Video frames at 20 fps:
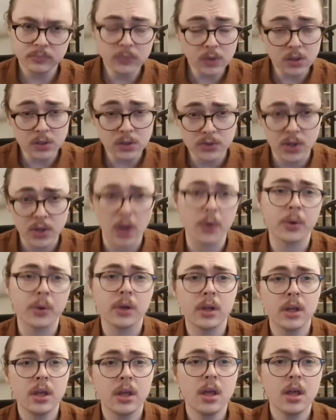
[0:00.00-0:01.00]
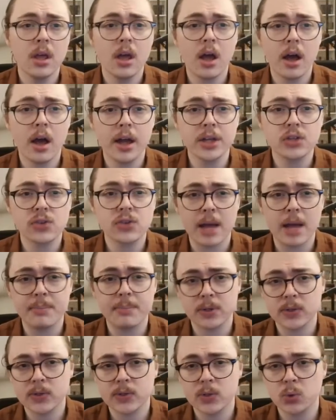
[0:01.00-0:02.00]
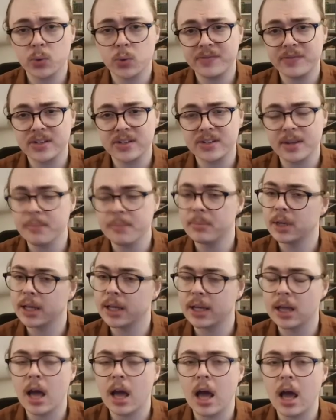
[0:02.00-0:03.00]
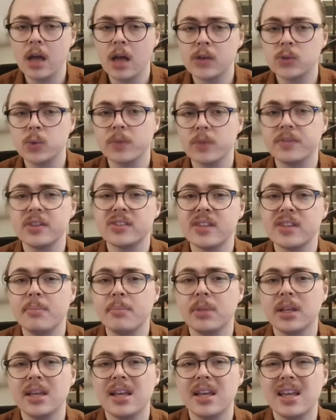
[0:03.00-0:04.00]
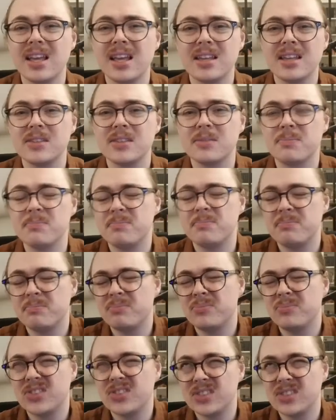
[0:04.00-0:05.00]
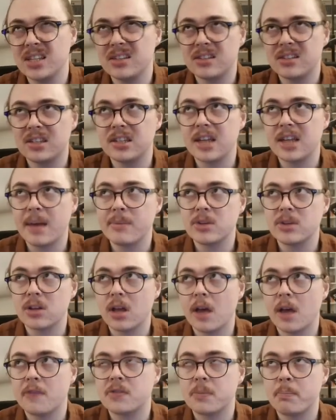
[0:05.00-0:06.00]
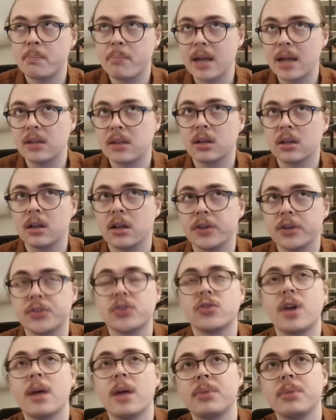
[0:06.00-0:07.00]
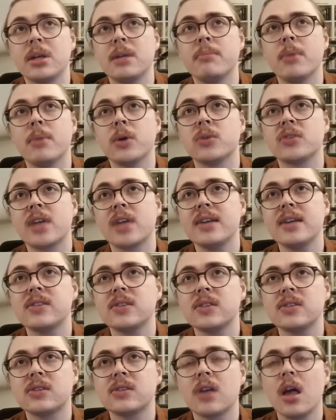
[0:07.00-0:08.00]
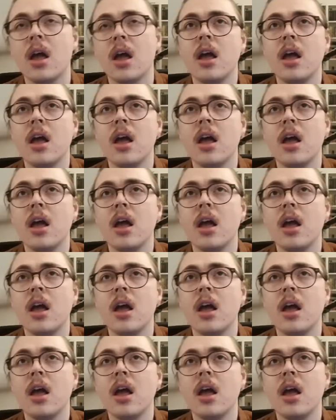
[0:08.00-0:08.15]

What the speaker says: So, Ice Trap, Swift Assembly. Swift Assembly is, since the damage nerfs, better than Cluster Trap in most cases.